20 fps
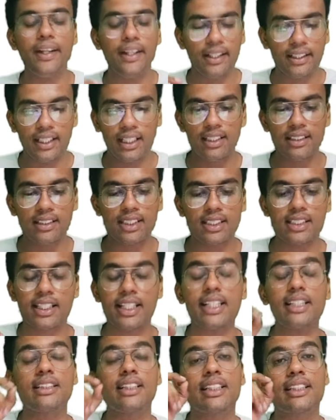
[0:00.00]
then in such
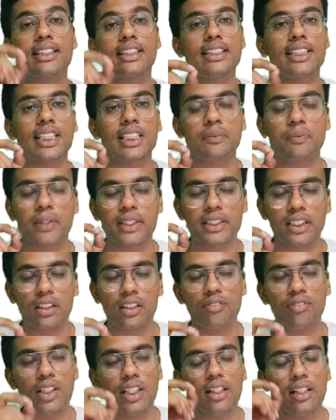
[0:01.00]
case 66%
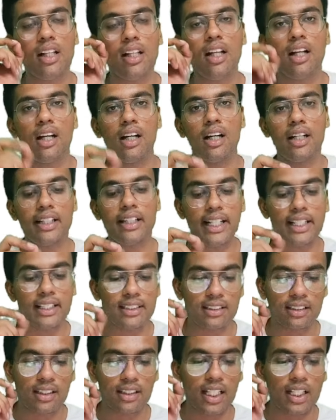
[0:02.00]
of the debt
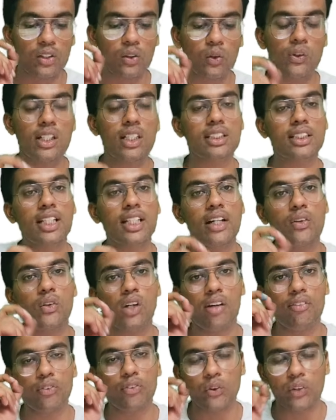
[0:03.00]
holders ka you
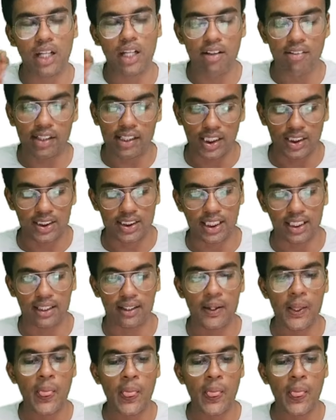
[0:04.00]
have to have a consent.